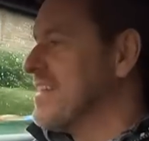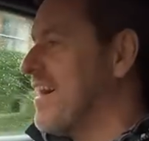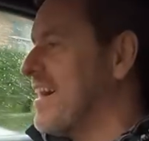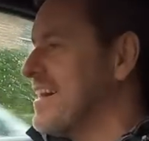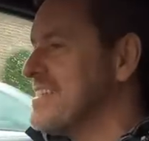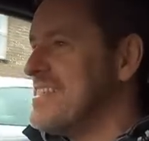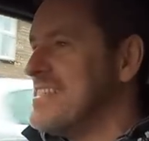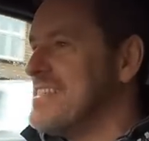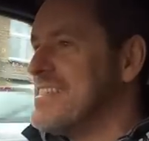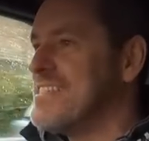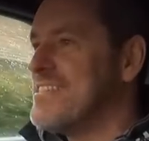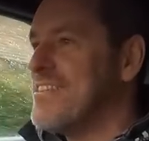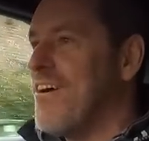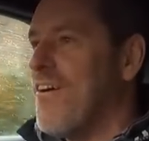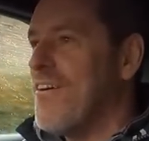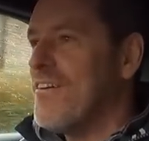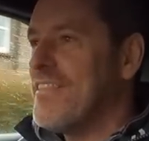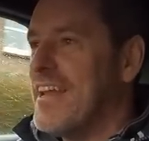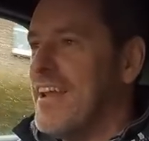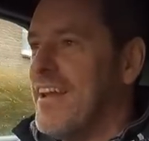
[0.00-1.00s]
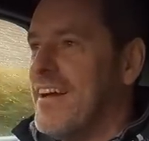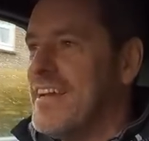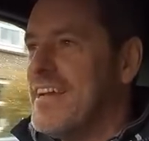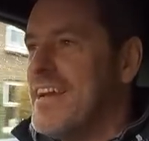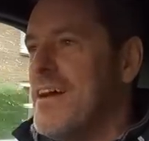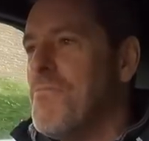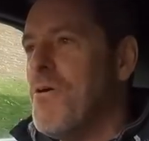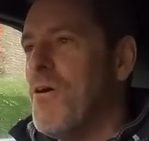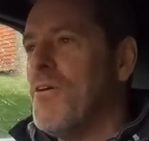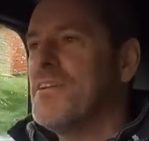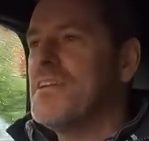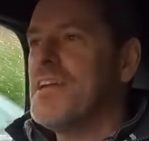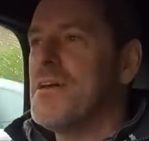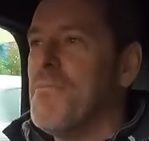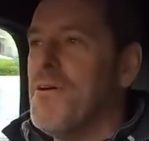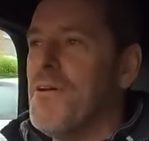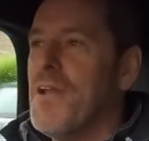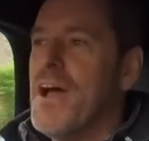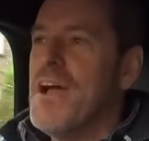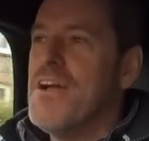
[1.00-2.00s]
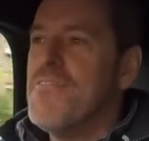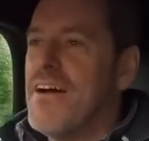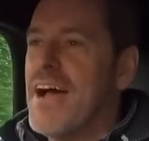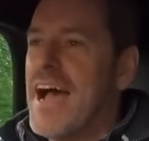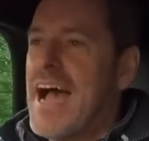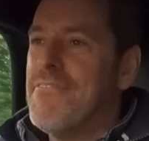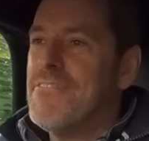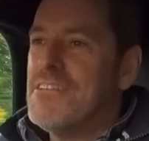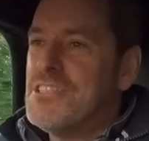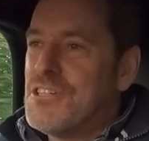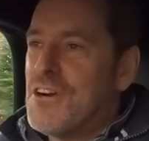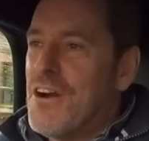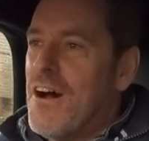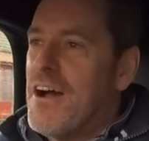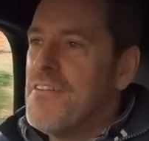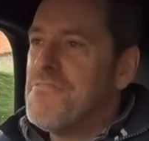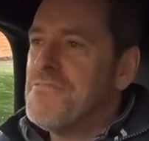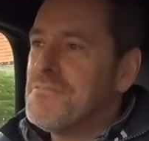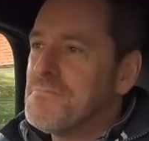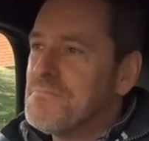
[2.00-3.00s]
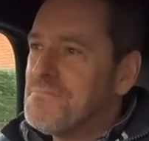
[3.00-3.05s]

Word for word: nice in stock they're like come on come on over have a drive